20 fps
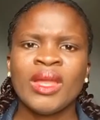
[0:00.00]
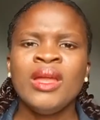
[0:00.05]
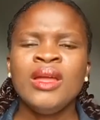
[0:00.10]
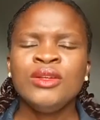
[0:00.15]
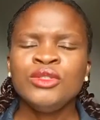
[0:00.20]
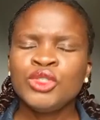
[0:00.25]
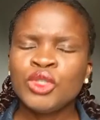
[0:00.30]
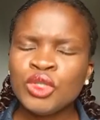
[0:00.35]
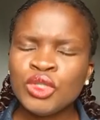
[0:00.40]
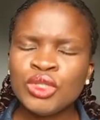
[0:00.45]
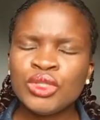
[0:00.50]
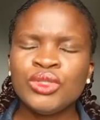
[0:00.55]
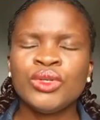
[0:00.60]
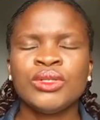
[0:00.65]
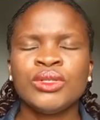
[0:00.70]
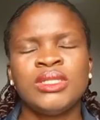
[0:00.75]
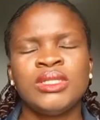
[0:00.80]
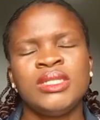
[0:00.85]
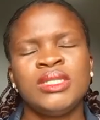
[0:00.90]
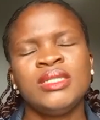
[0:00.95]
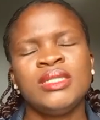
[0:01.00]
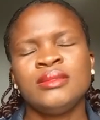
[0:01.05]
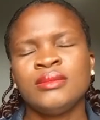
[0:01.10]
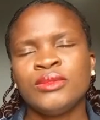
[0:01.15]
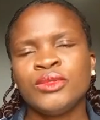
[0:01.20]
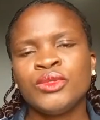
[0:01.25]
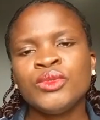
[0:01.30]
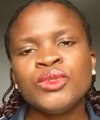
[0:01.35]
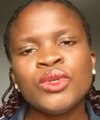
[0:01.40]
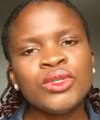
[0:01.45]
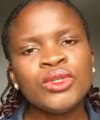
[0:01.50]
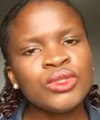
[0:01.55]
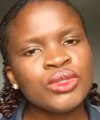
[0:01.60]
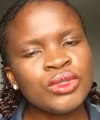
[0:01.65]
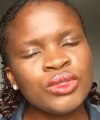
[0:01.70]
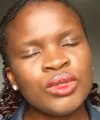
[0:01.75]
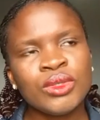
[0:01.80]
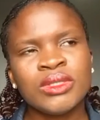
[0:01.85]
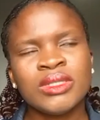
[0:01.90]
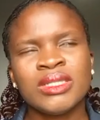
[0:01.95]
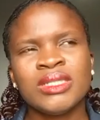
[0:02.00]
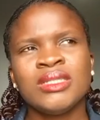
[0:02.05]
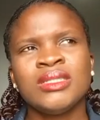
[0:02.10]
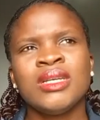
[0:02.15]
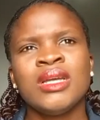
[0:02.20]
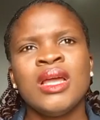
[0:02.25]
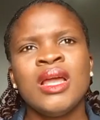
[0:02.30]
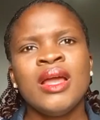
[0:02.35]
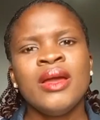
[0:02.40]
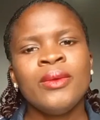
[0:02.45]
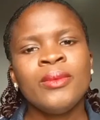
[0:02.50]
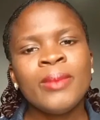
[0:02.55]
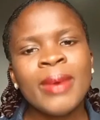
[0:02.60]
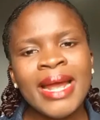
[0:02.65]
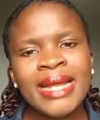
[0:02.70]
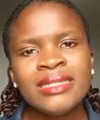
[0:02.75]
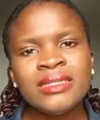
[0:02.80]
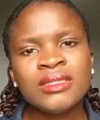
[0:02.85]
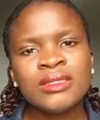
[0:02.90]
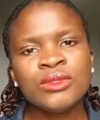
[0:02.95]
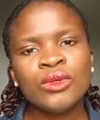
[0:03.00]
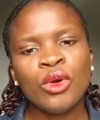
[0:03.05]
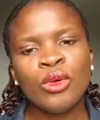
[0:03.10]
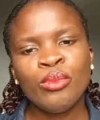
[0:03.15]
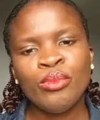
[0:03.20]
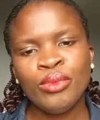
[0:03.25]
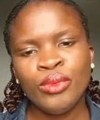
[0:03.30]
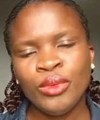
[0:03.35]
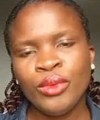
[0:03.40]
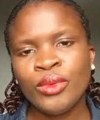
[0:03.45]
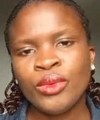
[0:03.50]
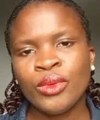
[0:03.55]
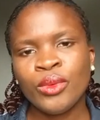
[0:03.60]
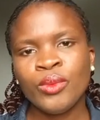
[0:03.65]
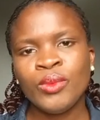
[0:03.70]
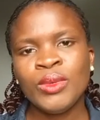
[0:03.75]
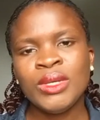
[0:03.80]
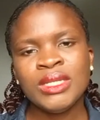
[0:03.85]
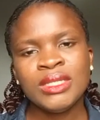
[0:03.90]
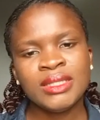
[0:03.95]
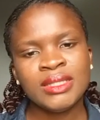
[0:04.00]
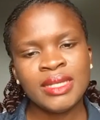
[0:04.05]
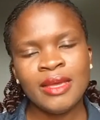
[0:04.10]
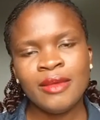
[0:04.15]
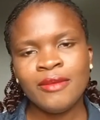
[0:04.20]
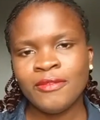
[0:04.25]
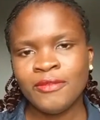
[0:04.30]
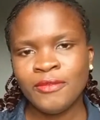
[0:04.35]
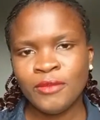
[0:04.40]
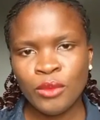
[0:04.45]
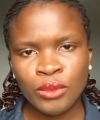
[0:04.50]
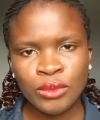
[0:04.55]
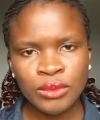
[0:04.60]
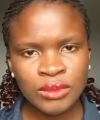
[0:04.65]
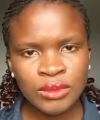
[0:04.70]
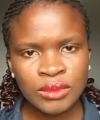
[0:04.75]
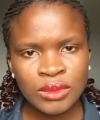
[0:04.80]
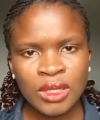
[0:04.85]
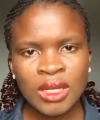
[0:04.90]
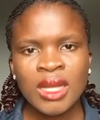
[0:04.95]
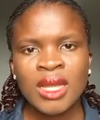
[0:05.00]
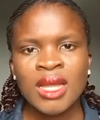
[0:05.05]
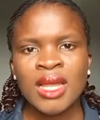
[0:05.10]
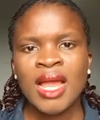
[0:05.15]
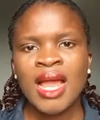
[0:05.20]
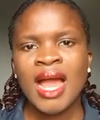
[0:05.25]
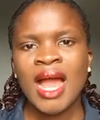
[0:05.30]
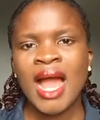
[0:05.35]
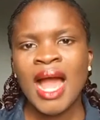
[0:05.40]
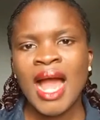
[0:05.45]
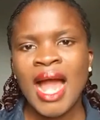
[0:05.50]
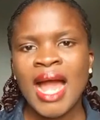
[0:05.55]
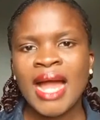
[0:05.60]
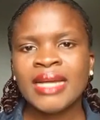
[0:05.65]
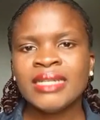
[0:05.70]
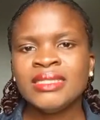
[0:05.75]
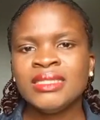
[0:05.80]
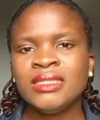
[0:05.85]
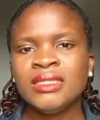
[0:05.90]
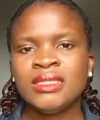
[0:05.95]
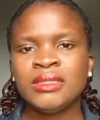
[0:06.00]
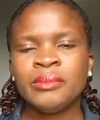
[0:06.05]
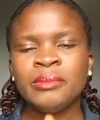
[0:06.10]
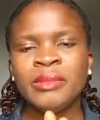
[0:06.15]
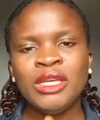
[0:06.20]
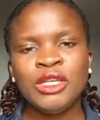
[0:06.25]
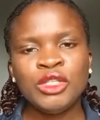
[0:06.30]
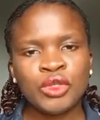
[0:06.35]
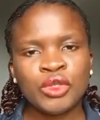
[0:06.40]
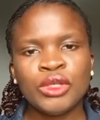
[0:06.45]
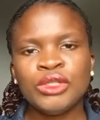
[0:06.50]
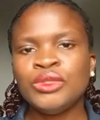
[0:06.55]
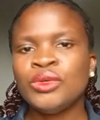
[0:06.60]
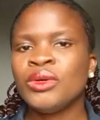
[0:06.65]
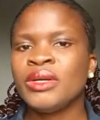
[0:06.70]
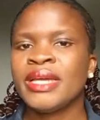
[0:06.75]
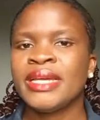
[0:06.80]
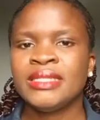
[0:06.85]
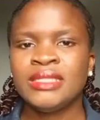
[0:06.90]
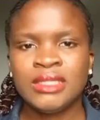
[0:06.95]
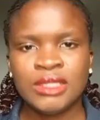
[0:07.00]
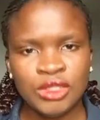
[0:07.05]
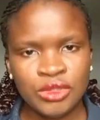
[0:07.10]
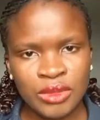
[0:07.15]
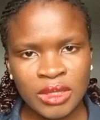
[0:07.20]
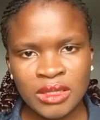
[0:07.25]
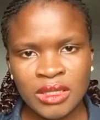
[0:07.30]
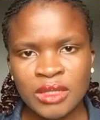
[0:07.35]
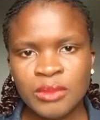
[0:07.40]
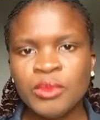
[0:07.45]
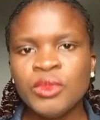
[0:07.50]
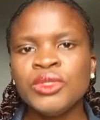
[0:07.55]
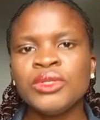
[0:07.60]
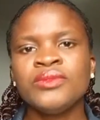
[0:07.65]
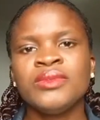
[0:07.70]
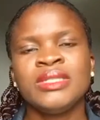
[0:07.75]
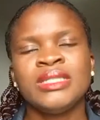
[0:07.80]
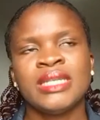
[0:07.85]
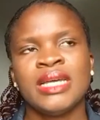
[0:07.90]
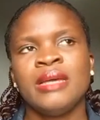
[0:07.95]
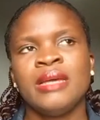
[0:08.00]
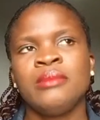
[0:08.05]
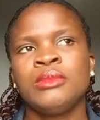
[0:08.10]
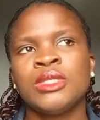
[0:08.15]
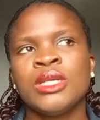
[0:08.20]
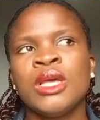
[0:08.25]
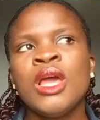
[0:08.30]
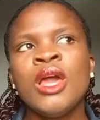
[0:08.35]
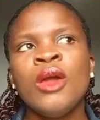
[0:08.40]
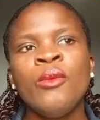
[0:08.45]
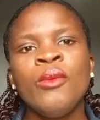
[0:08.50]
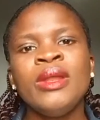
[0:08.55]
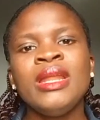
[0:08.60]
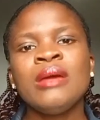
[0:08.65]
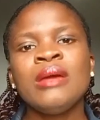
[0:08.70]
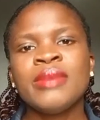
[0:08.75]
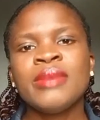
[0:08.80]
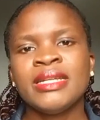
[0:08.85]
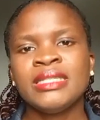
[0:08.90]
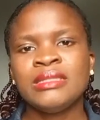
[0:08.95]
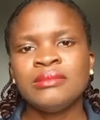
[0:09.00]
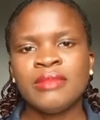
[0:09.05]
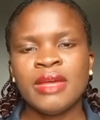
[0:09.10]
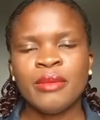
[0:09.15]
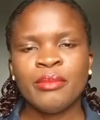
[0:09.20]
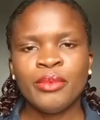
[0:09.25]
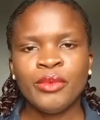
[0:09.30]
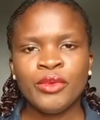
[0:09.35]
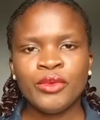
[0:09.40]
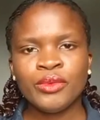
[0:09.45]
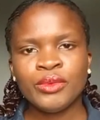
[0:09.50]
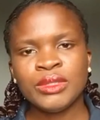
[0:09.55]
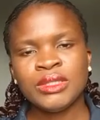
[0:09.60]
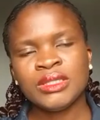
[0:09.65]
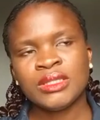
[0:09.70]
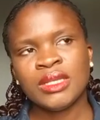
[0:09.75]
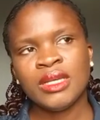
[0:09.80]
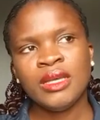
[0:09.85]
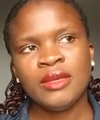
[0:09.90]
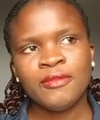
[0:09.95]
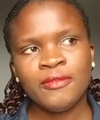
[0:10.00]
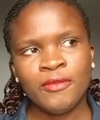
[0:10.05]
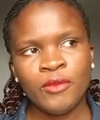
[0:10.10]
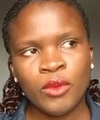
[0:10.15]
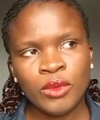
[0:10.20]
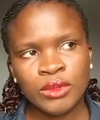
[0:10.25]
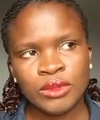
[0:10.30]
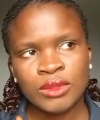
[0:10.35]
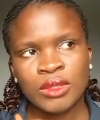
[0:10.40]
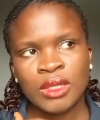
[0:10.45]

Just do your thing. So just do your thing. Write your book with a phone and make sure you don't get distracted. Most of the times, when I'm writing my book with a phone,